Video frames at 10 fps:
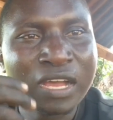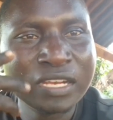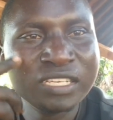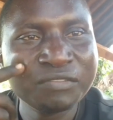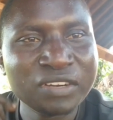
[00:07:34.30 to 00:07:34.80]

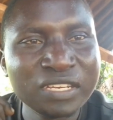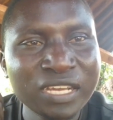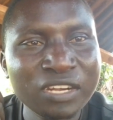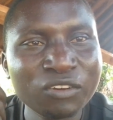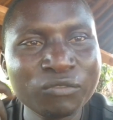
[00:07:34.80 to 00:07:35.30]
different
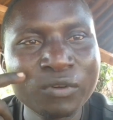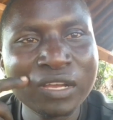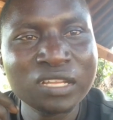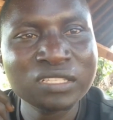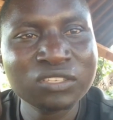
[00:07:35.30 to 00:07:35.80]
kind of
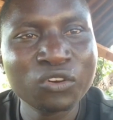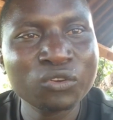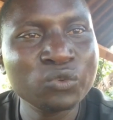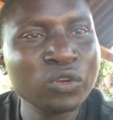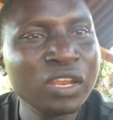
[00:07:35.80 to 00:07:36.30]
wants, or
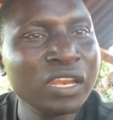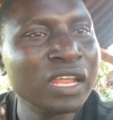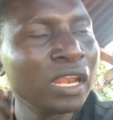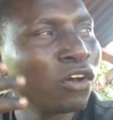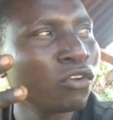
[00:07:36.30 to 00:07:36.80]
you need a
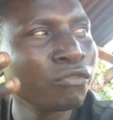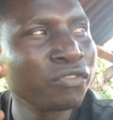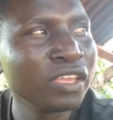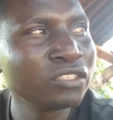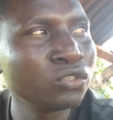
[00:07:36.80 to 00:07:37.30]
lot of
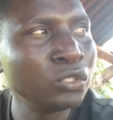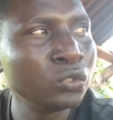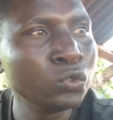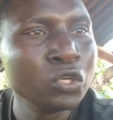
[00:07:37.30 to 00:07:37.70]
things to do,